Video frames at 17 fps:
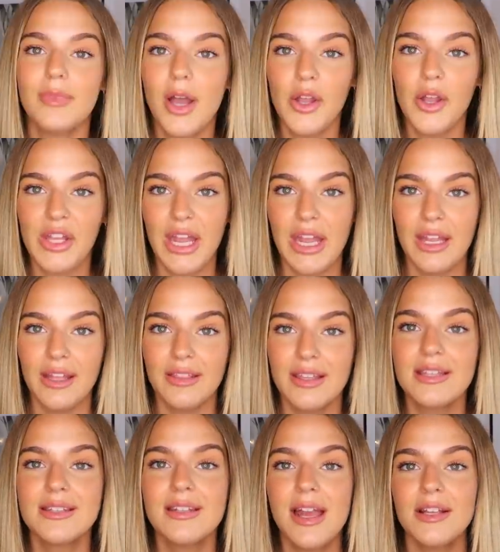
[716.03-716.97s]
Okay,
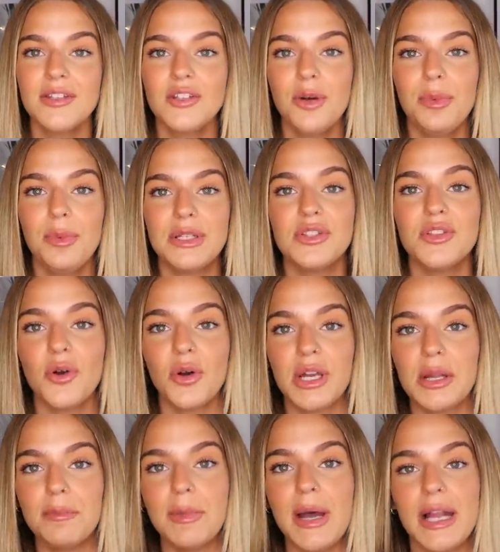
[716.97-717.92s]
this next top is not
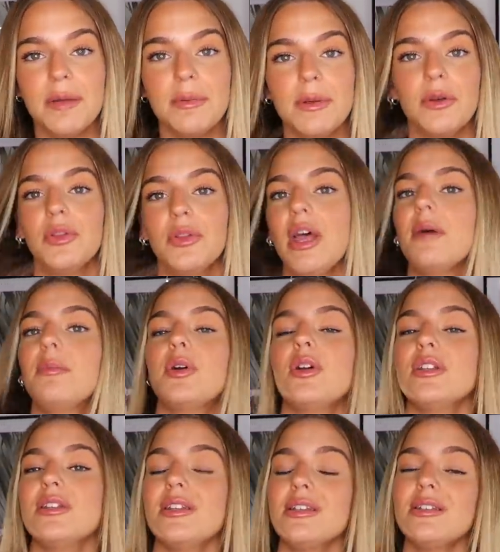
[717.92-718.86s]
going to back me on that
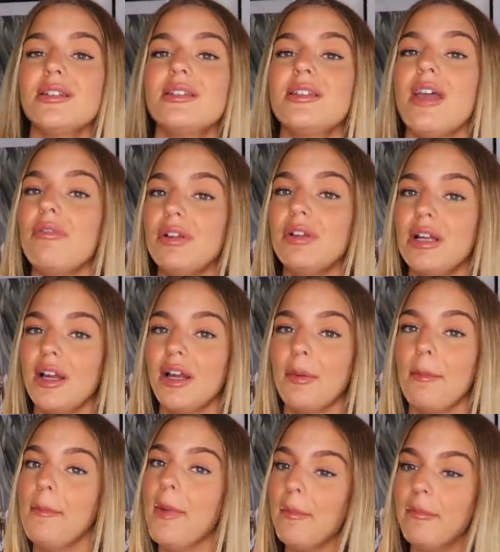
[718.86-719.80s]
because this is definitely
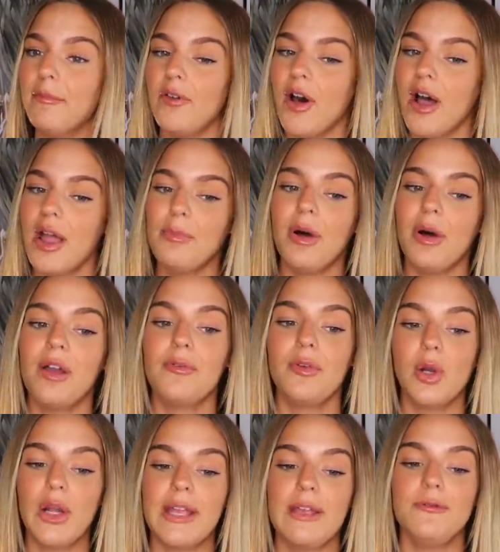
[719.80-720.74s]
like mum vibe, but I
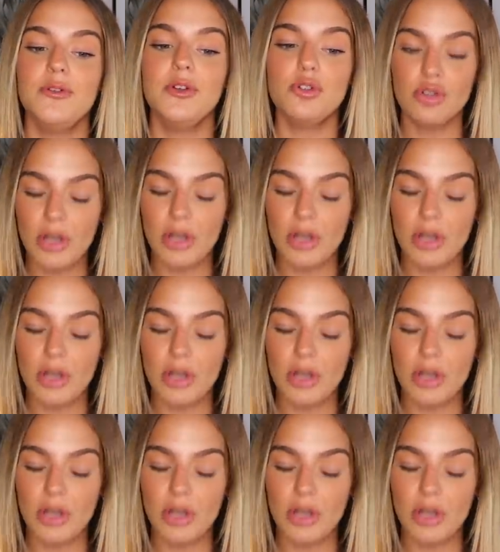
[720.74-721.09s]
feel like if you